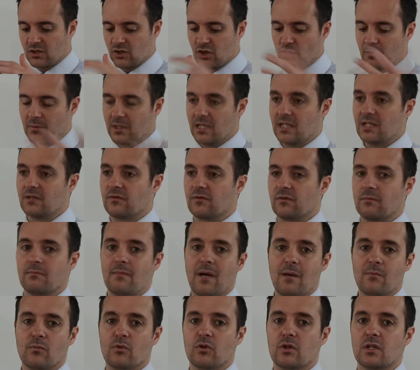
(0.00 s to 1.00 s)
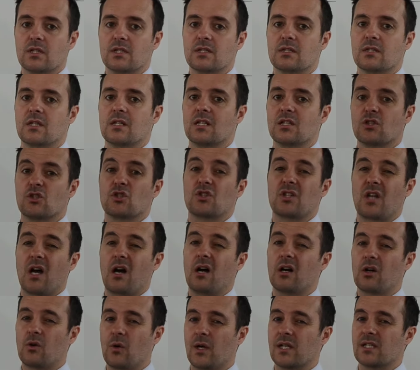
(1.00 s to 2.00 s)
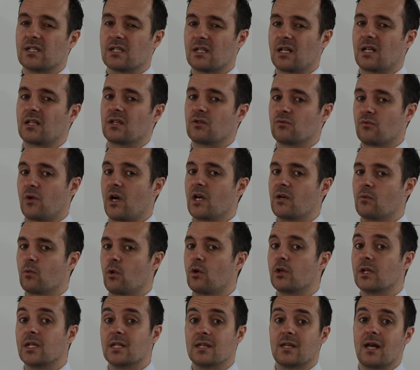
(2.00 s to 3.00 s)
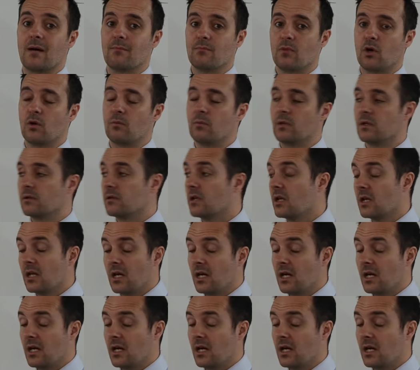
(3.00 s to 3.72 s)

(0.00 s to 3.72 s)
so many different memories, that it just can't quite select the right one in that moment.